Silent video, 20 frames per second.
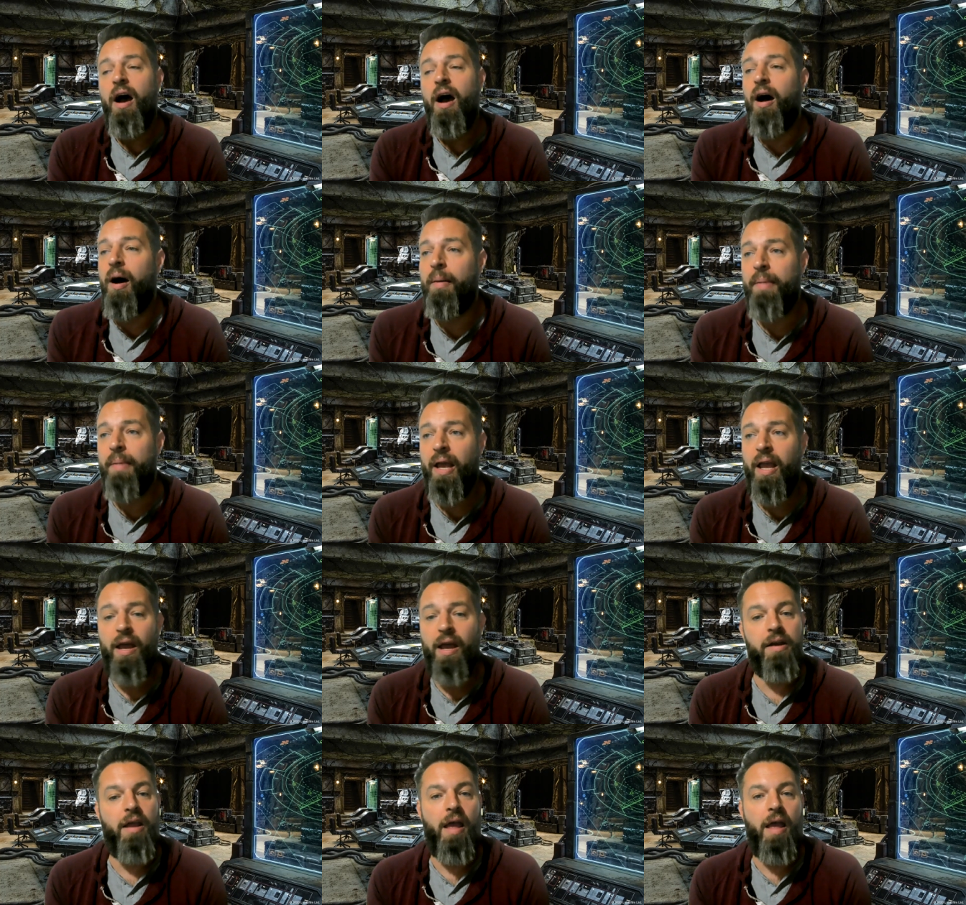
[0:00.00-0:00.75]
Um,
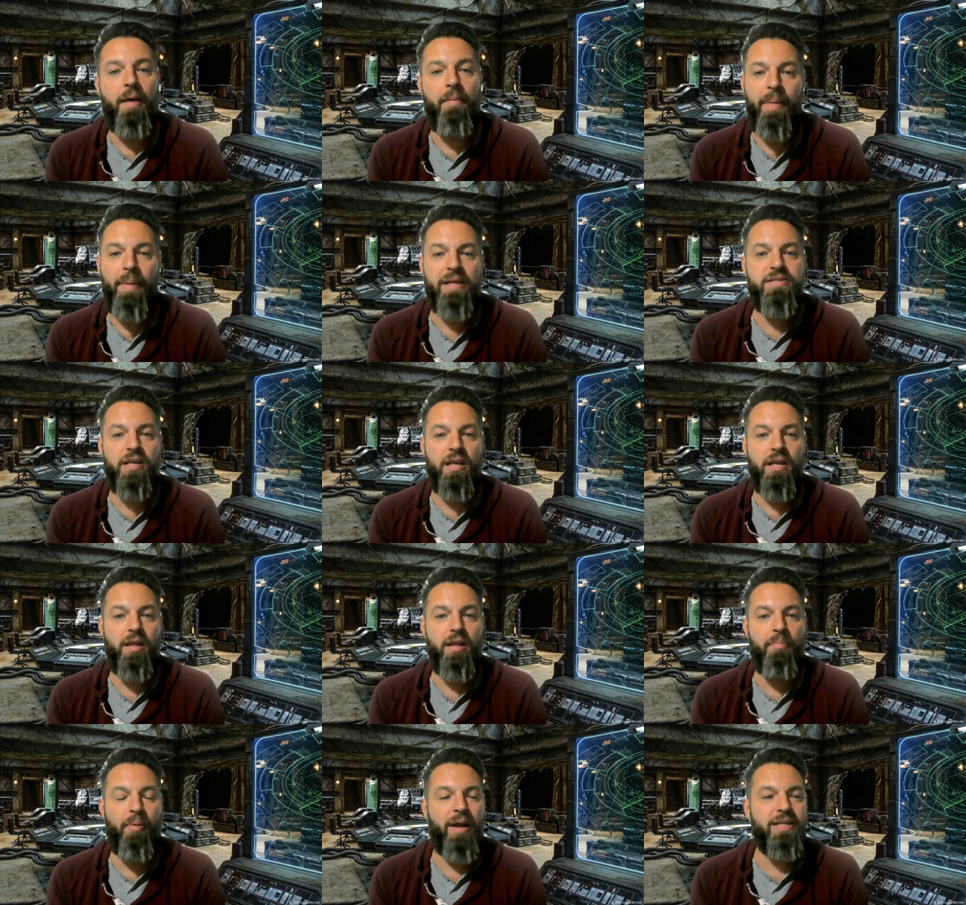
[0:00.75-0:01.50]
and it
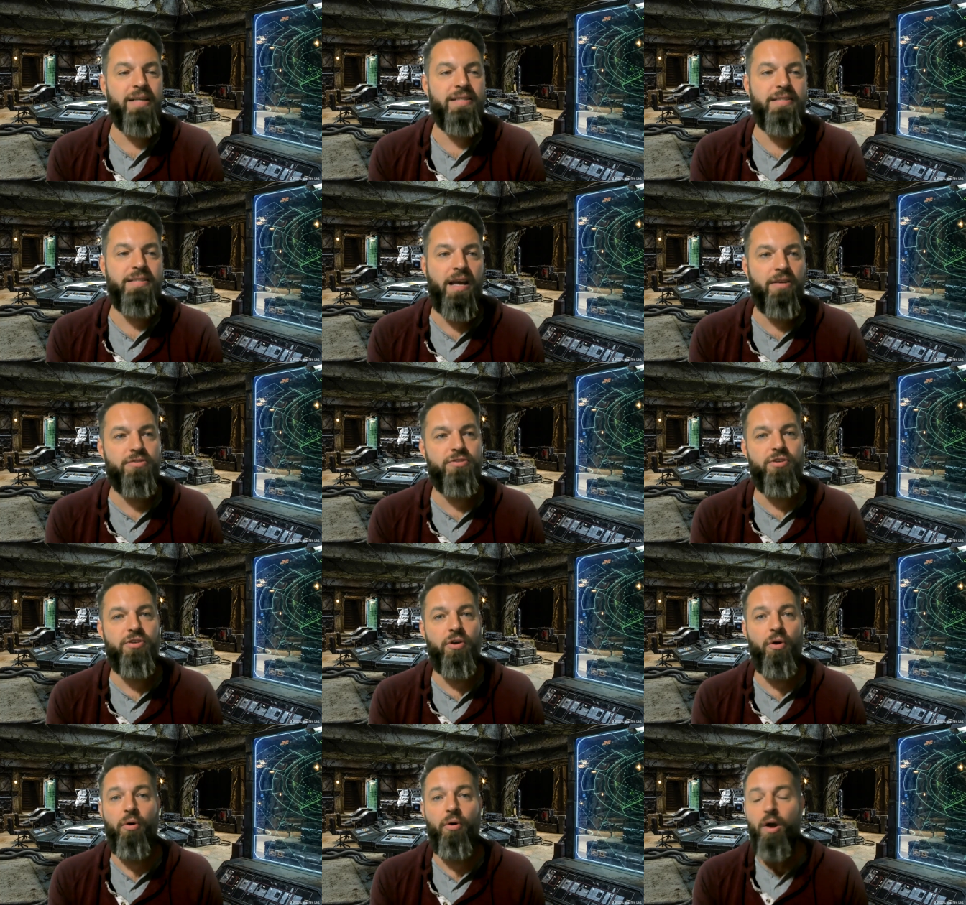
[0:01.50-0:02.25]
basically breaks down
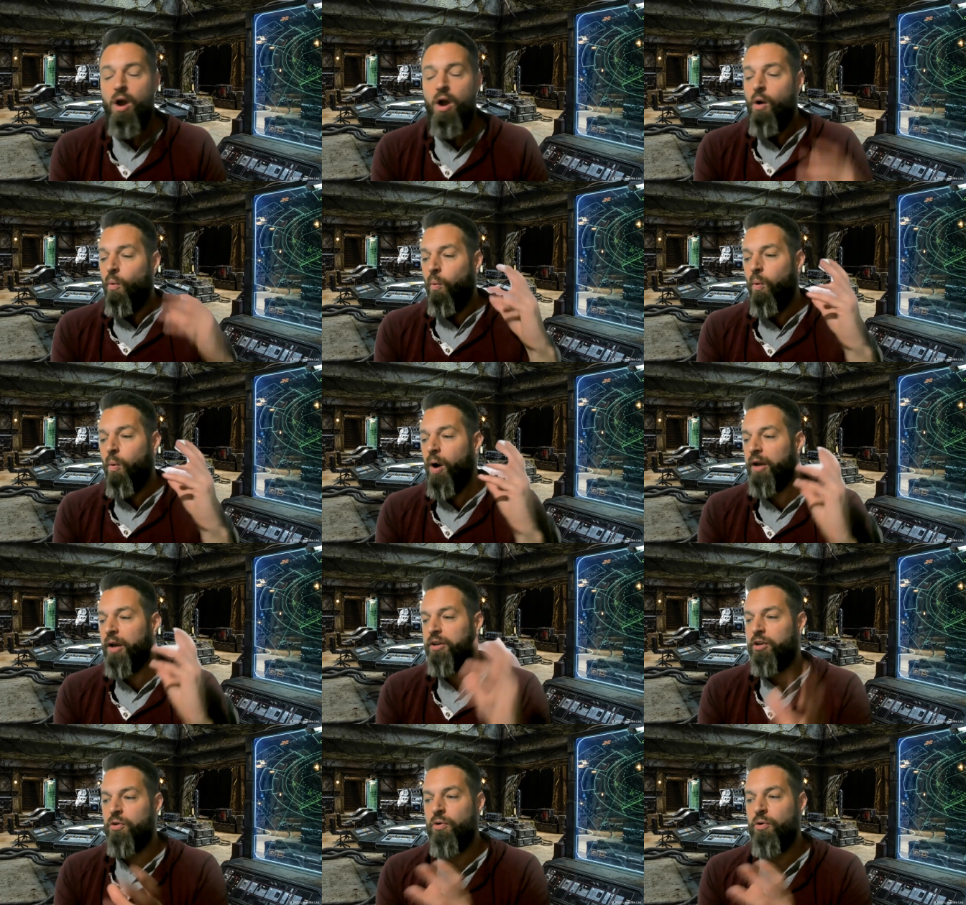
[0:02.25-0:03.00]
to what
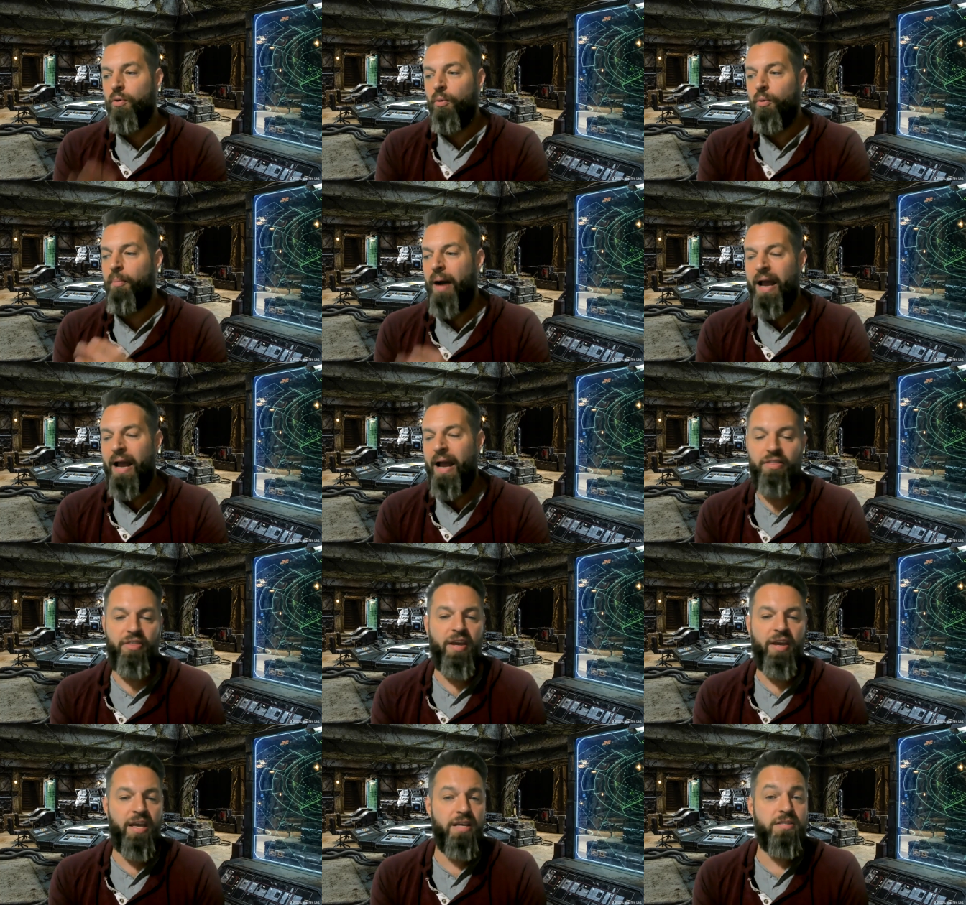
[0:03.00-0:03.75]
you might
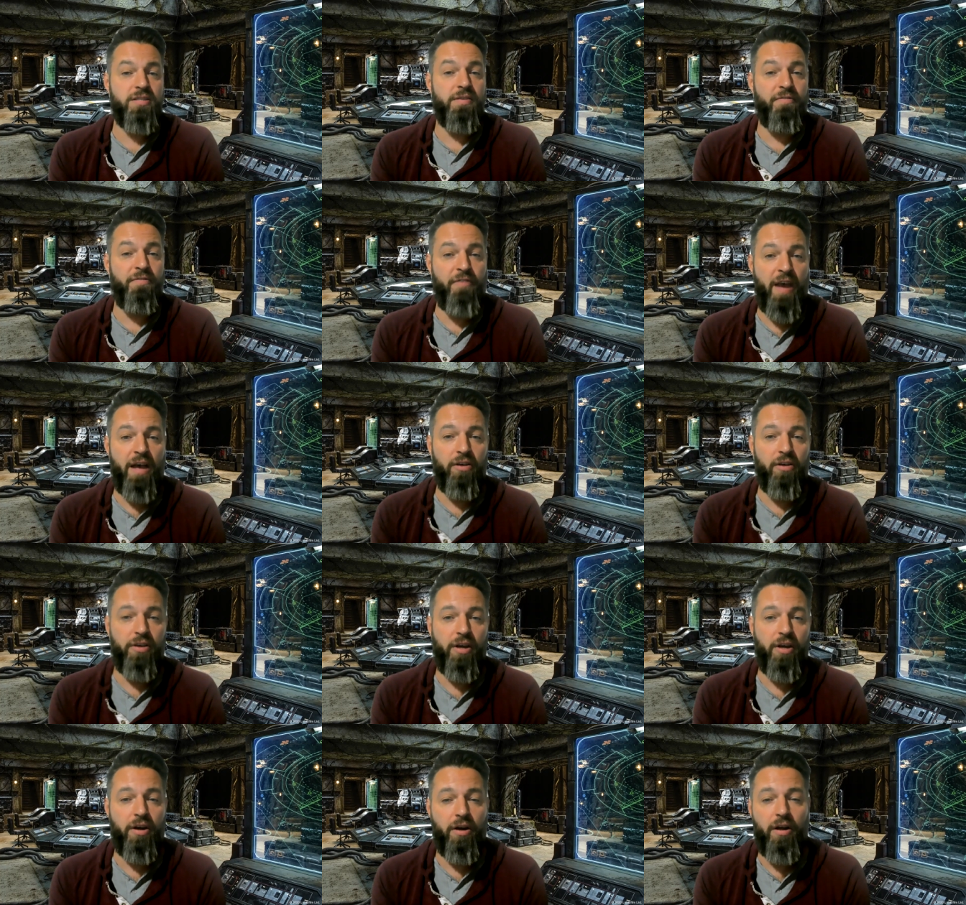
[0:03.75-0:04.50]
think is a
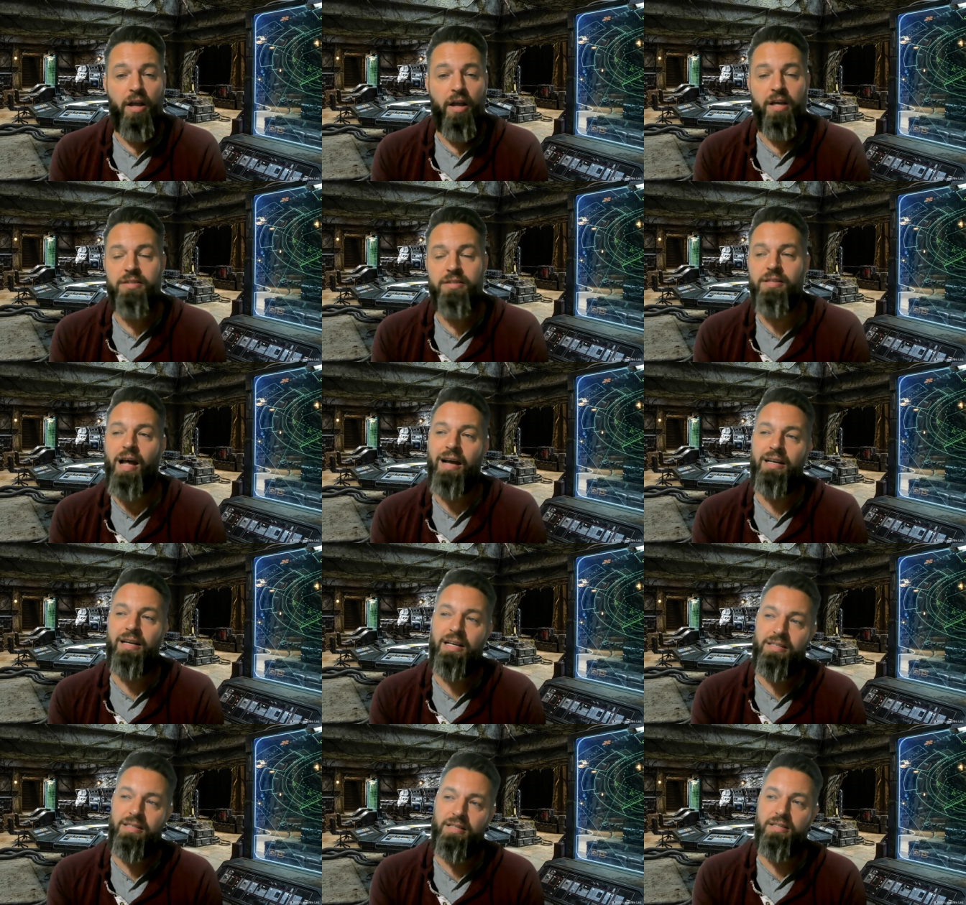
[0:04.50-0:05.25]
failure is not
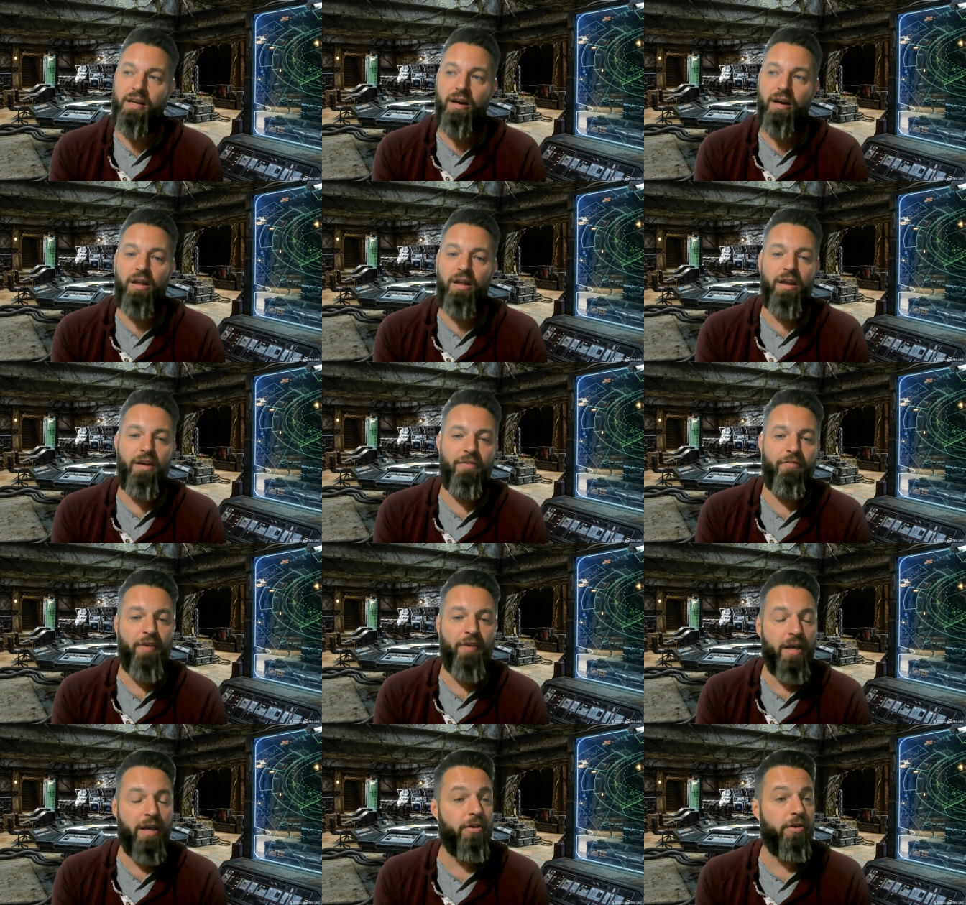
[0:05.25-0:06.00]
necessarily a
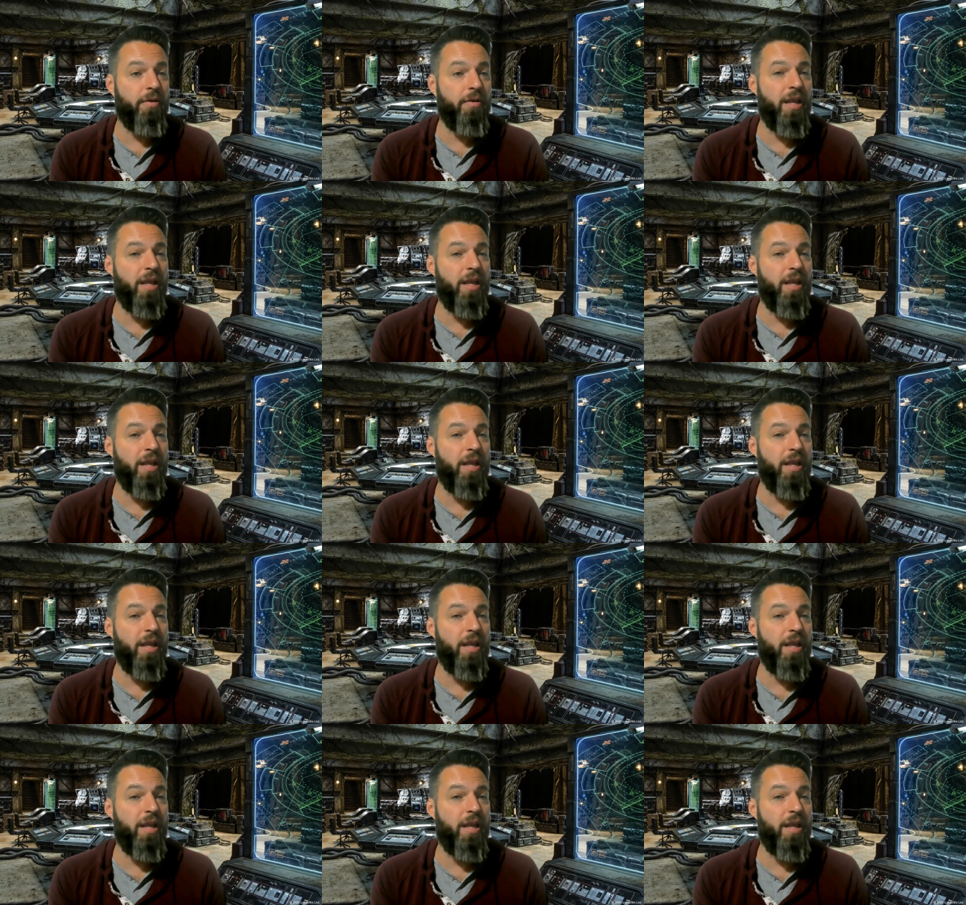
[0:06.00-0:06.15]
failure.